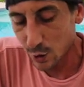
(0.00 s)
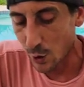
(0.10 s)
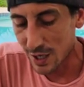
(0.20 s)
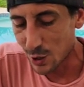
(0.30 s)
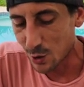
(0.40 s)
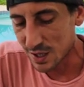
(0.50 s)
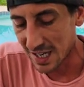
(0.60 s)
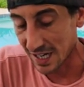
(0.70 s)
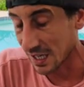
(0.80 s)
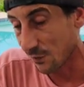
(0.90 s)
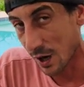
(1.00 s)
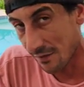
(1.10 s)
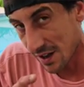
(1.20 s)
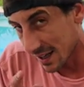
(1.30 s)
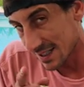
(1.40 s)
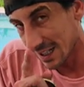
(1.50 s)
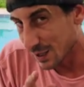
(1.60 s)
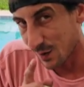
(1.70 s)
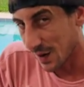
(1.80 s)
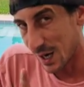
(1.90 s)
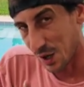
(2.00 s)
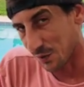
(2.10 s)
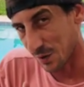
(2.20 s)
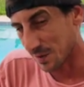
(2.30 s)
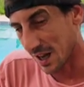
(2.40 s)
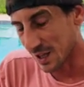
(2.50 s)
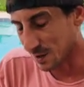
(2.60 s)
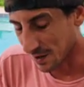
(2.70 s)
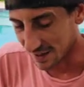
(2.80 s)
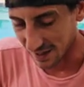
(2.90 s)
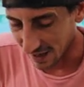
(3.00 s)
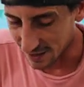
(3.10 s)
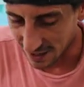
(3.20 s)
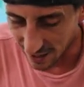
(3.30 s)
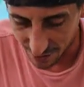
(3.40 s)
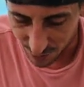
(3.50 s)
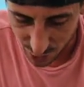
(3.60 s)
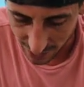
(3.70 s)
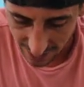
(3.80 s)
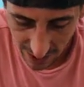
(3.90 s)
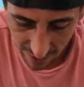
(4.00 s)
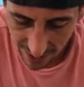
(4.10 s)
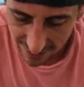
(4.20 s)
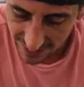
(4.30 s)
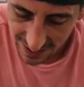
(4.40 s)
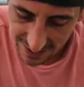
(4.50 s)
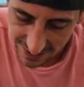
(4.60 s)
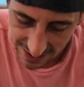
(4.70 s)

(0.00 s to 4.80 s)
32.6. If you have not seen the video from last Monday, guys, you got to go check it out. I'll link it at